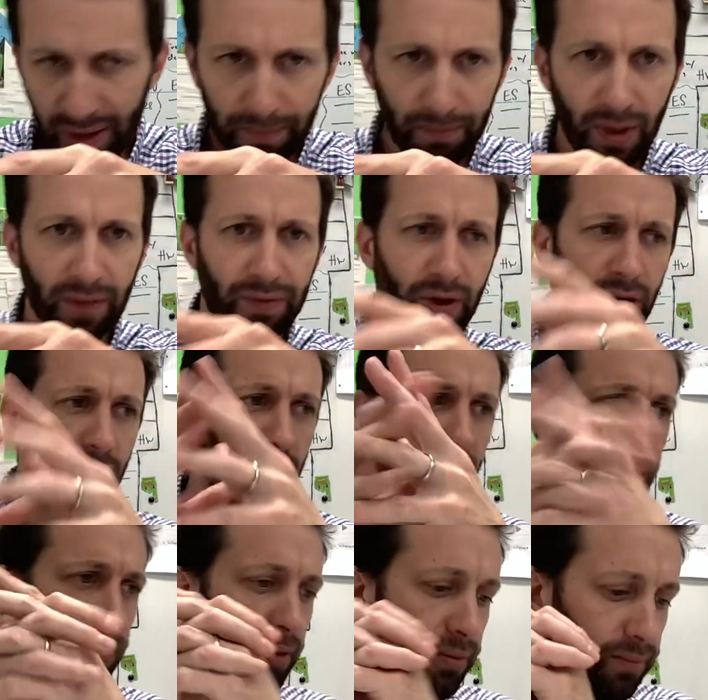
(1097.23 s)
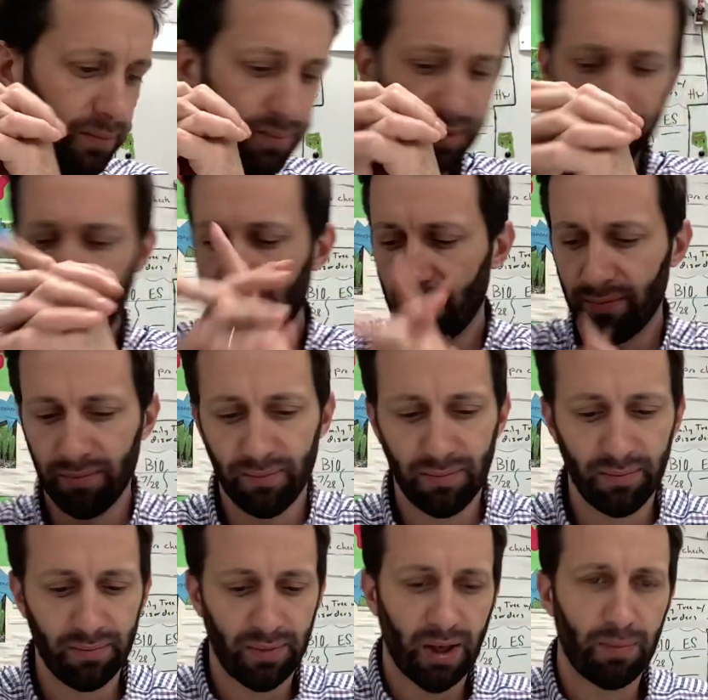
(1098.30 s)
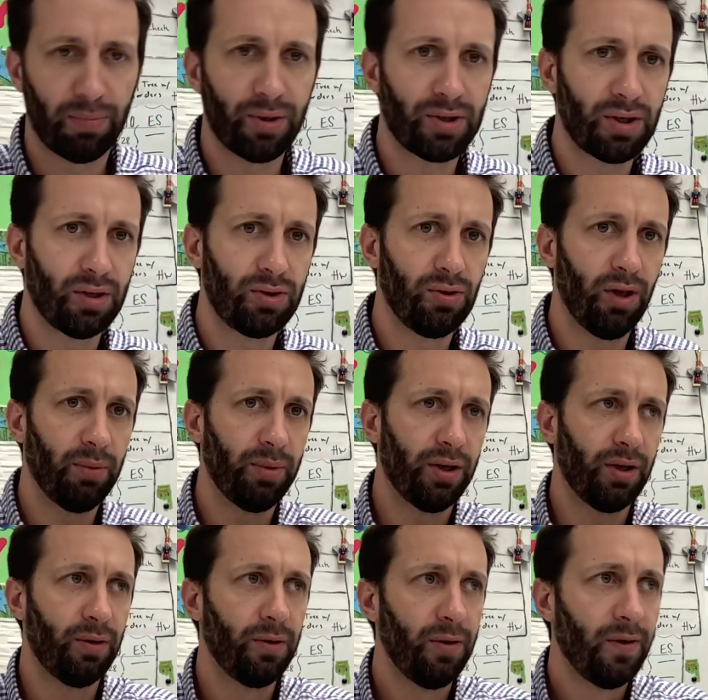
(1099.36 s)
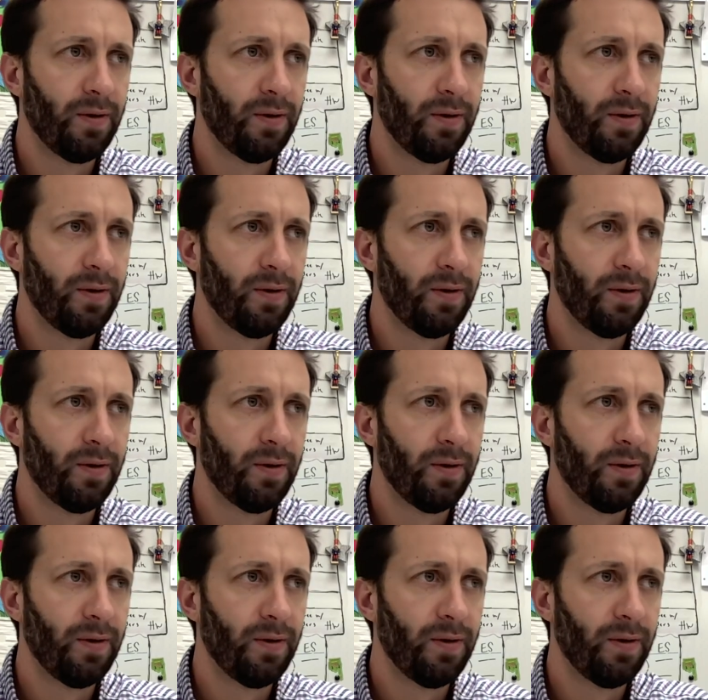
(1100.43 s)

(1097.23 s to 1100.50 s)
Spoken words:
If there are, I'd appreciate you letting me know.